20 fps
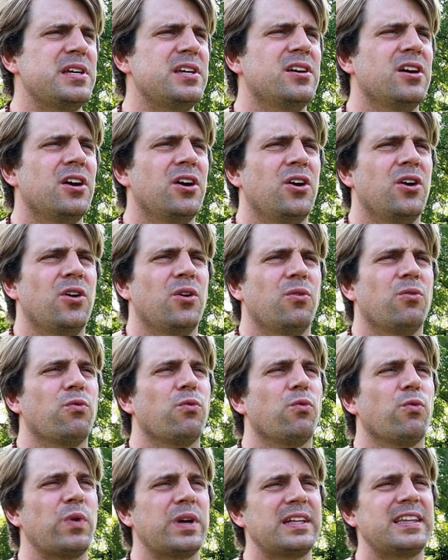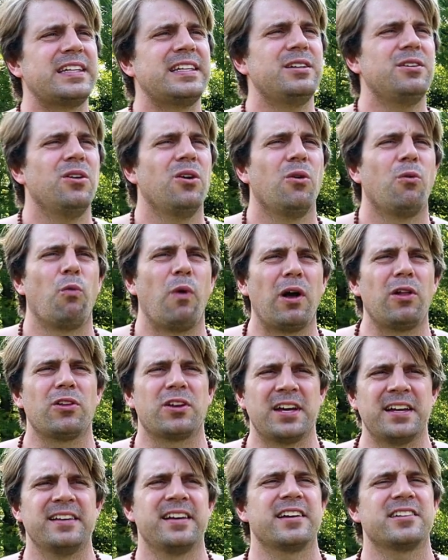be really well
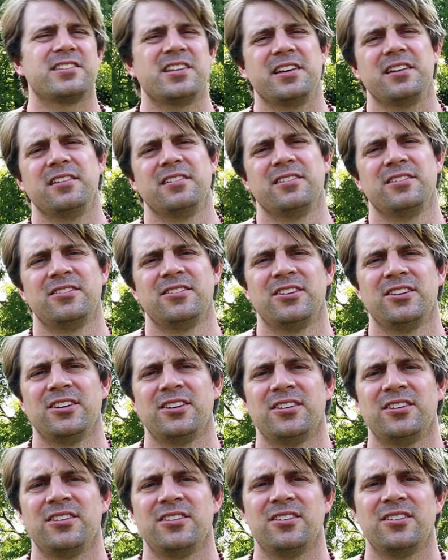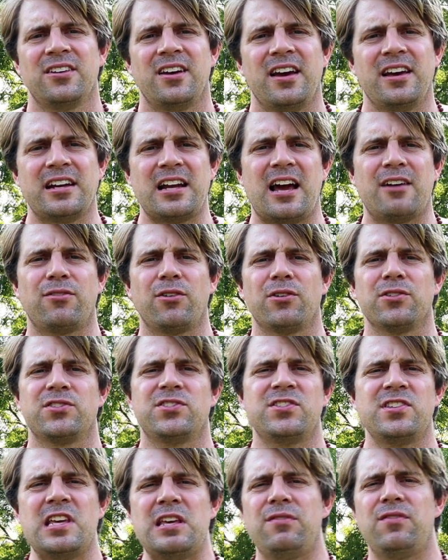connected and have a
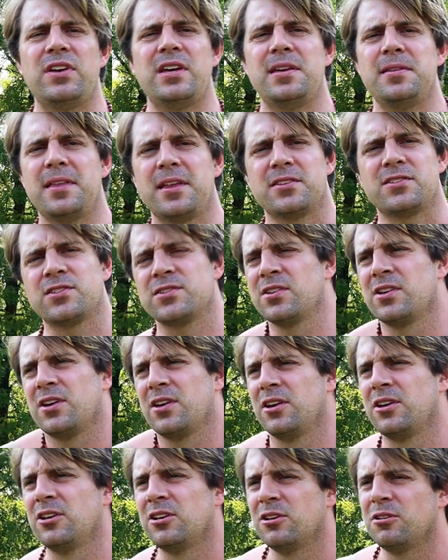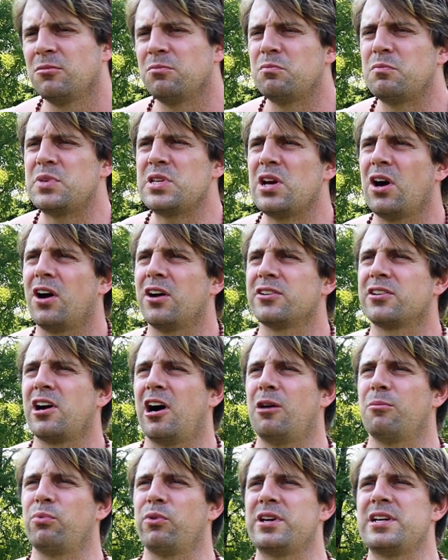CV that's beyond
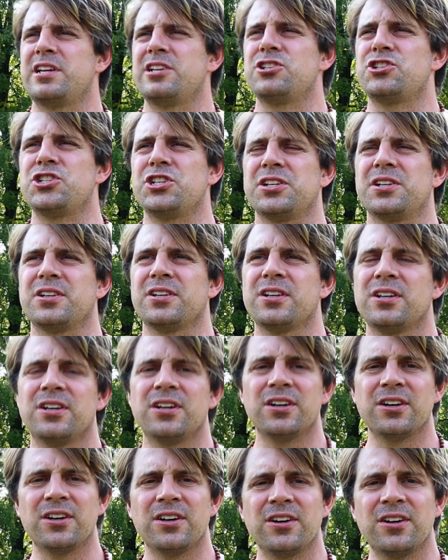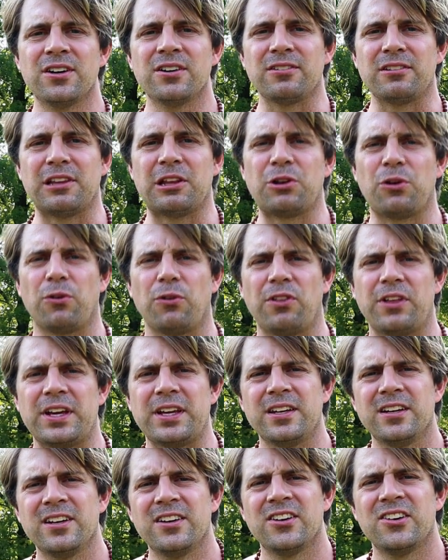comprehension,
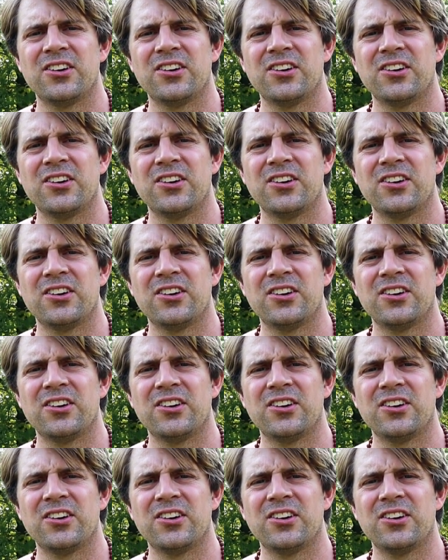literally.